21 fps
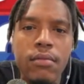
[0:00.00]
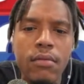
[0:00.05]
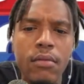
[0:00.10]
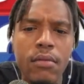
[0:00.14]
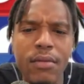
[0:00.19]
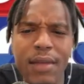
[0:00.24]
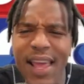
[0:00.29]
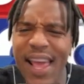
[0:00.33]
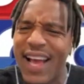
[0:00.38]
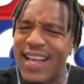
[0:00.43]

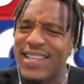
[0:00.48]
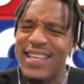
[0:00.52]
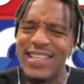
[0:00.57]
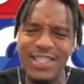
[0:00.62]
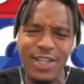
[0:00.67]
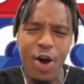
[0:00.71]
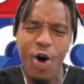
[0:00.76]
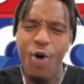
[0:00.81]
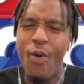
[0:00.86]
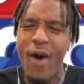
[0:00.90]
Yeah, because there's
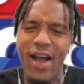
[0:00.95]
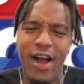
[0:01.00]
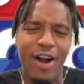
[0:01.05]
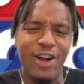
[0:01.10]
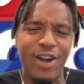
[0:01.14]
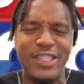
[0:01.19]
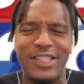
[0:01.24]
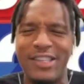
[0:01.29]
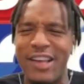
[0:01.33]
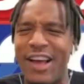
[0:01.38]
no way her
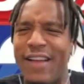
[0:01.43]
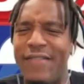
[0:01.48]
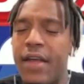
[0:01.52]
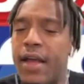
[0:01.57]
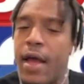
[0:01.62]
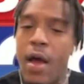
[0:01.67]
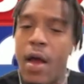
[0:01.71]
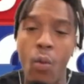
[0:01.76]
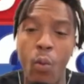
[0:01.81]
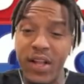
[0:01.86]
son,
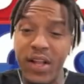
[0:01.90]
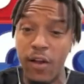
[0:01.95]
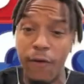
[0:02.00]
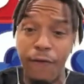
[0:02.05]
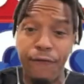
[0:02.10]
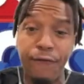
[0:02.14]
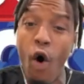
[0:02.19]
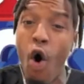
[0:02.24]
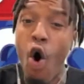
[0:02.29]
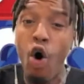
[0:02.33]
with the
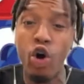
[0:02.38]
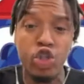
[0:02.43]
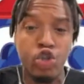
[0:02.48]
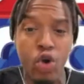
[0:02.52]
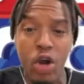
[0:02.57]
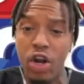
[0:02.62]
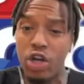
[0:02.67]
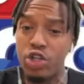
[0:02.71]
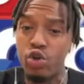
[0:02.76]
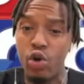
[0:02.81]
full
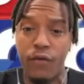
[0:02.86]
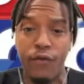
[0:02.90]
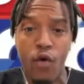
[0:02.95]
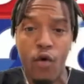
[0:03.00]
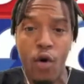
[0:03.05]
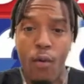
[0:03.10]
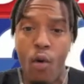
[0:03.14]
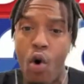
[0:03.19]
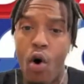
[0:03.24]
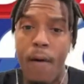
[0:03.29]
driller's
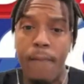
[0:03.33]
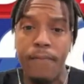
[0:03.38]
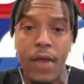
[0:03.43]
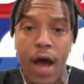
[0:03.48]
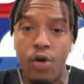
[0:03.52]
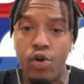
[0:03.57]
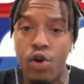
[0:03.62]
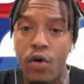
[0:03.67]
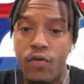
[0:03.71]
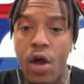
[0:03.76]
uniform on, I
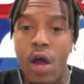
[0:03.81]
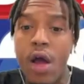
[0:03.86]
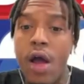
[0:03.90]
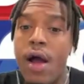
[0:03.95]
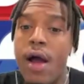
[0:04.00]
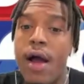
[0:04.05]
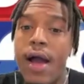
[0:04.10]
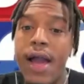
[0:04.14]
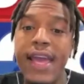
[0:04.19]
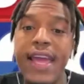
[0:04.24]
don't know,
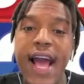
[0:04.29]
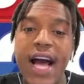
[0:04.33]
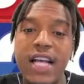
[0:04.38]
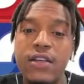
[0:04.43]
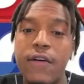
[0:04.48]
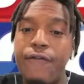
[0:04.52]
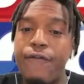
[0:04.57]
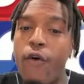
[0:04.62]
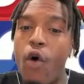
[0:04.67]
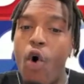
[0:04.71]
he has a
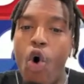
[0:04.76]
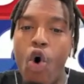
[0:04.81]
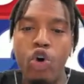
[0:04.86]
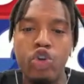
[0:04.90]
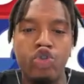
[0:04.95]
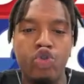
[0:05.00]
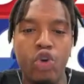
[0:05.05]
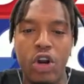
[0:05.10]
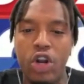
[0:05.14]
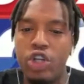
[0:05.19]
full
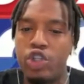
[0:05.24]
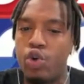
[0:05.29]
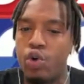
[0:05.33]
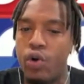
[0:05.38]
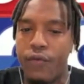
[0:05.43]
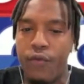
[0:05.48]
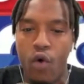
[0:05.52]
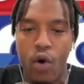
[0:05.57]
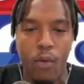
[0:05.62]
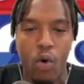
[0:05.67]
driller's
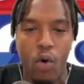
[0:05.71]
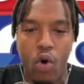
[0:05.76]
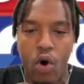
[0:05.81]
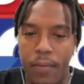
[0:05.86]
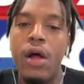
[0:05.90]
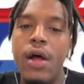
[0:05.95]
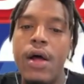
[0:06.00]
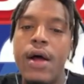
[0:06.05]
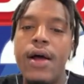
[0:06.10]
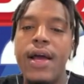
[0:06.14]
uniform
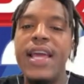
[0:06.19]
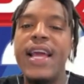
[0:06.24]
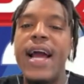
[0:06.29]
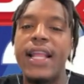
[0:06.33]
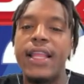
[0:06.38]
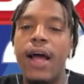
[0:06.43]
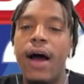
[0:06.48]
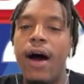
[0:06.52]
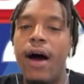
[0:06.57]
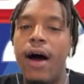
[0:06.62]
on. He got
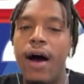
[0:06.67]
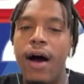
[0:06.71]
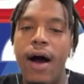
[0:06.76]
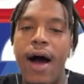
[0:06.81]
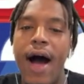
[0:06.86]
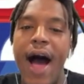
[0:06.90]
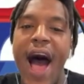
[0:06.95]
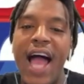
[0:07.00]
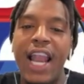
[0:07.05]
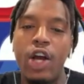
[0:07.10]
the
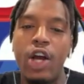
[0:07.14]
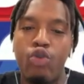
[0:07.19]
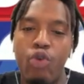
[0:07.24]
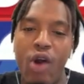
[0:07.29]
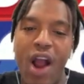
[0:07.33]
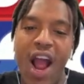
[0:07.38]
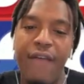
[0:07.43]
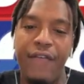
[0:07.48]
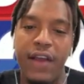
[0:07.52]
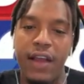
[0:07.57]

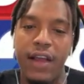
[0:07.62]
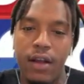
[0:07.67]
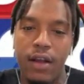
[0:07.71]
holographic.